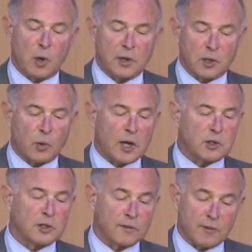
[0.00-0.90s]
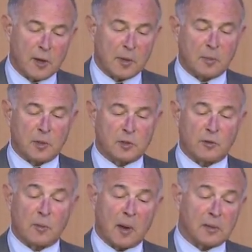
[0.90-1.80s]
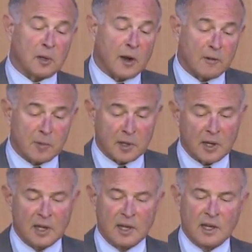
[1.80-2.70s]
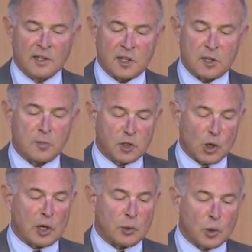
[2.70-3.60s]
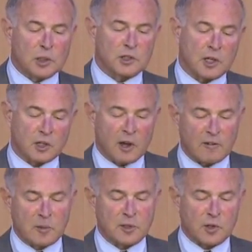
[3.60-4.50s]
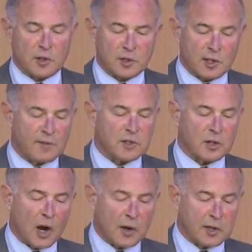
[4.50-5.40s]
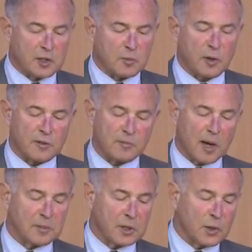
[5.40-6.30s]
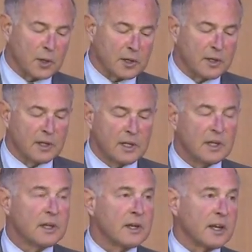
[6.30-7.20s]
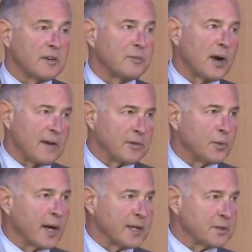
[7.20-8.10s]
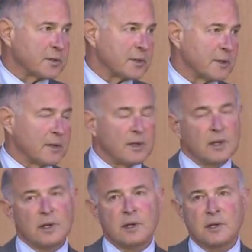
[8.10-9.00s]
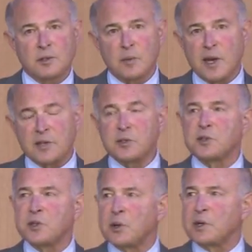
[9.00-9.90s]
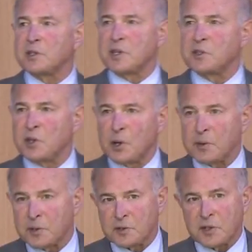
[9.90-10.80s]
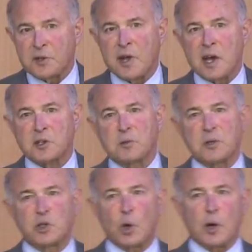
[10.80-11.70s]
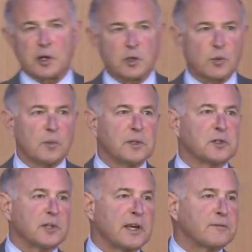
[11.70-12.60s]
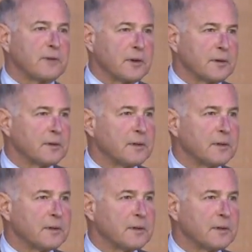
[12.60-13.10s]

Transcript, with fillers: more into question the fundamental principle of Republican government, that the majority rule in such governments are the safest guardians both of public good and of private rights. So Madison's theory, in a sense, here is that national majorities will be safer